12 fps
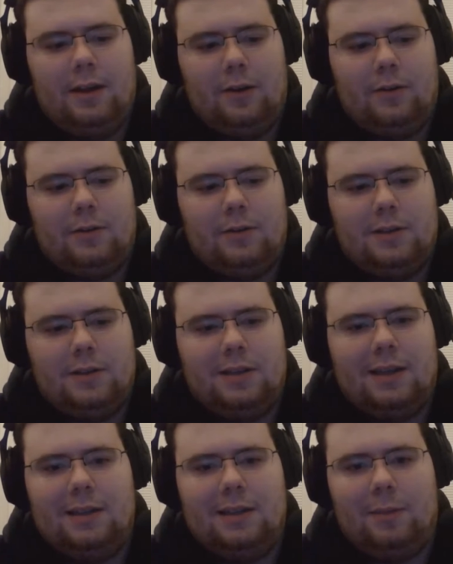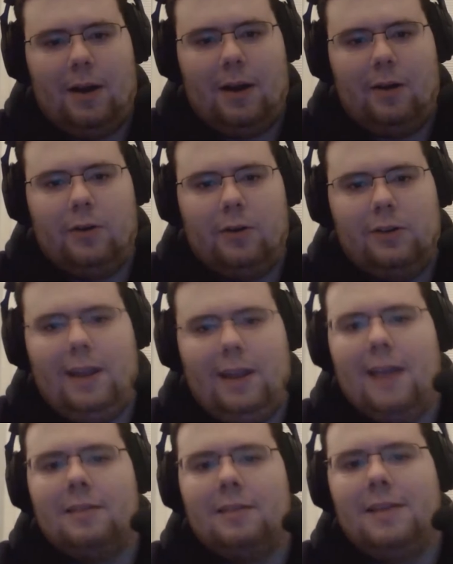60 power cores. You
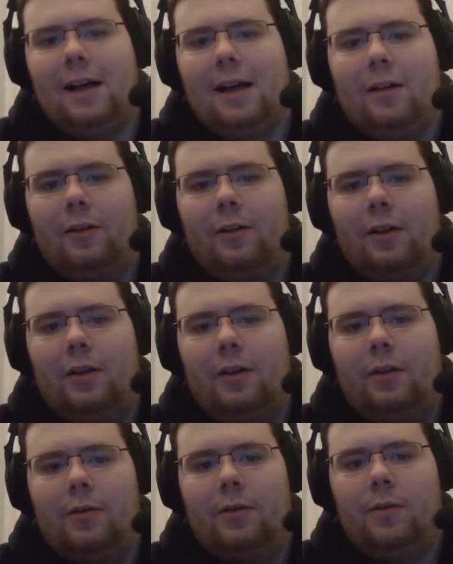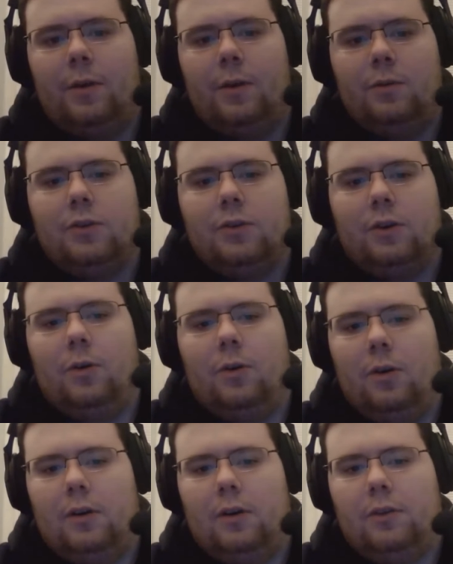can't sell fusion
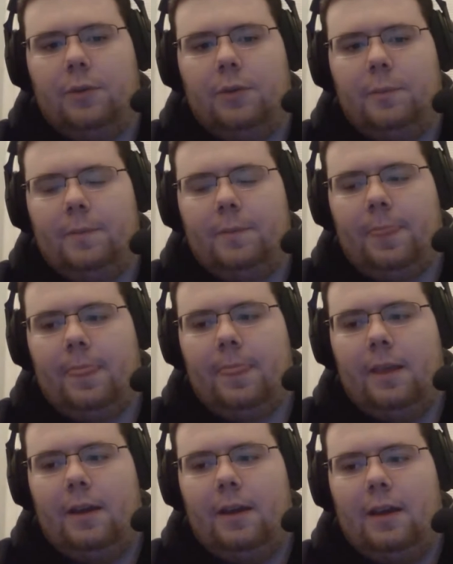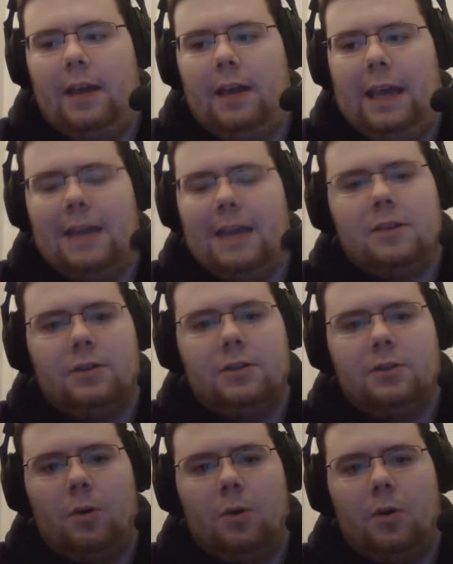cores in
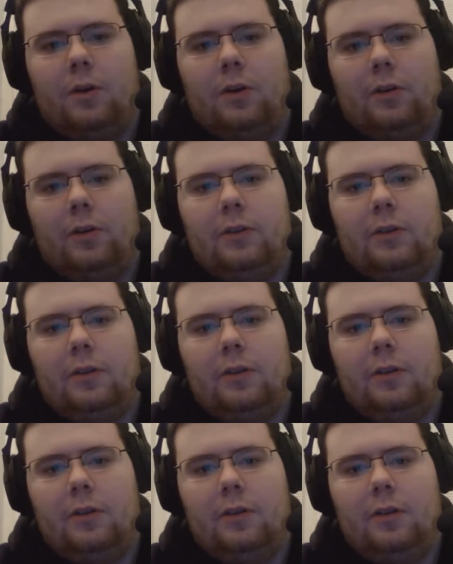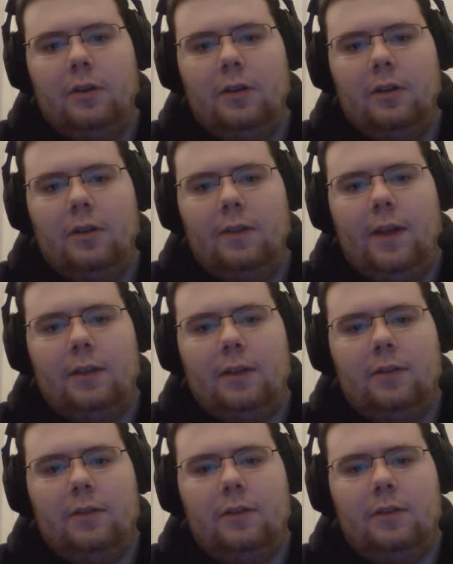stores.
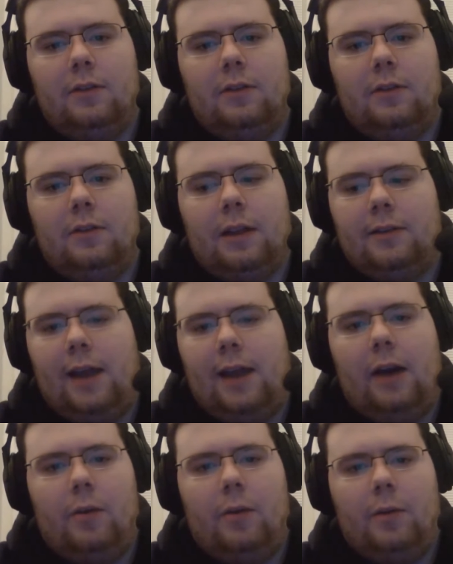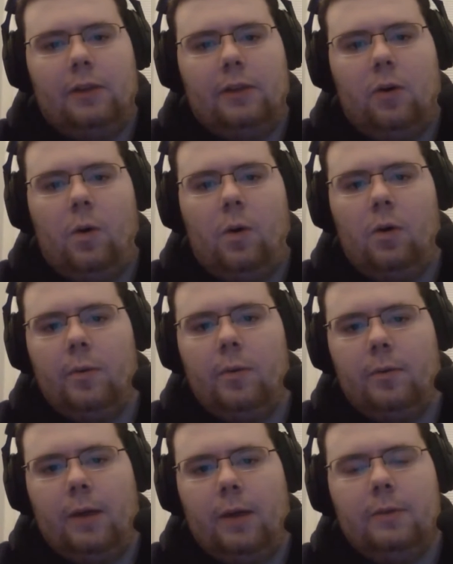That's terrible. That's horrible.
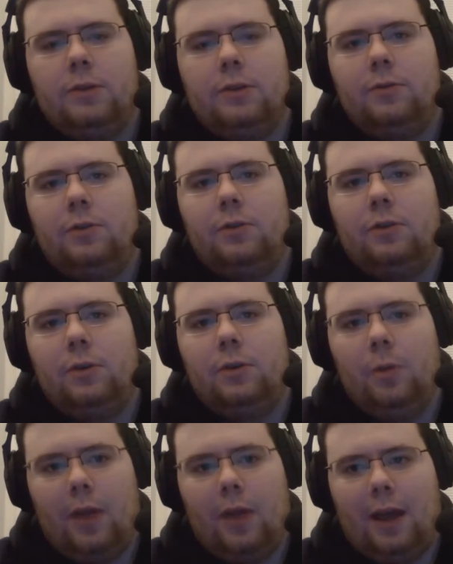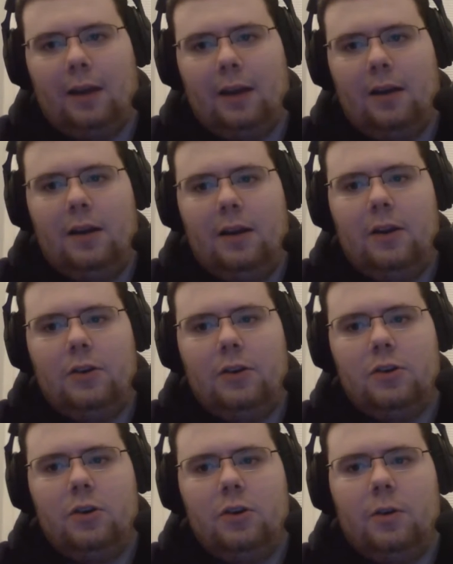Why would you do that?
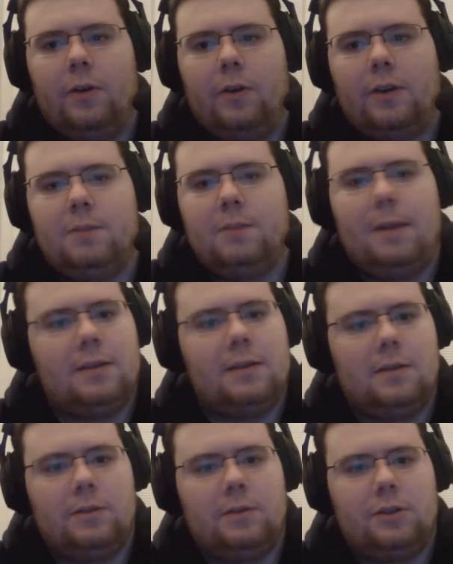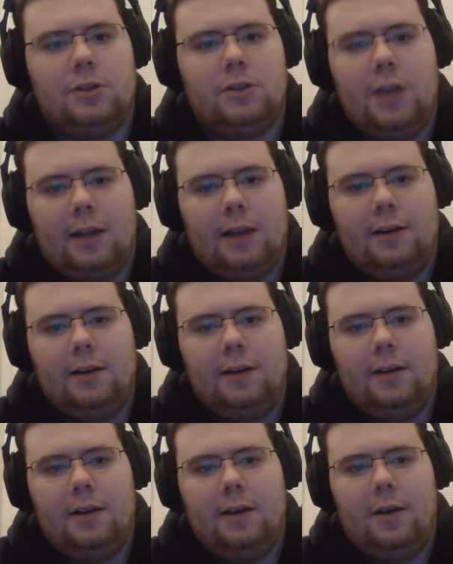Sure, they're expensive as shit,
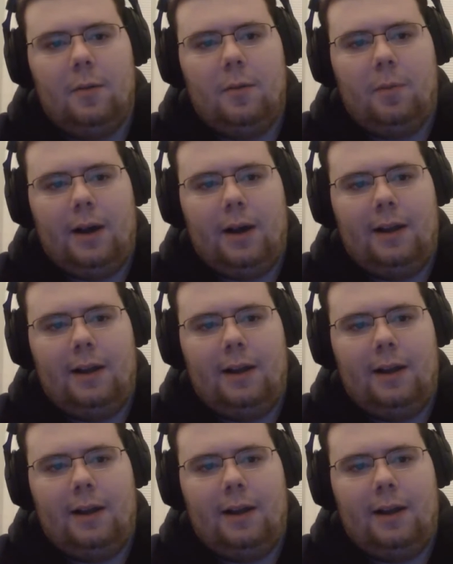but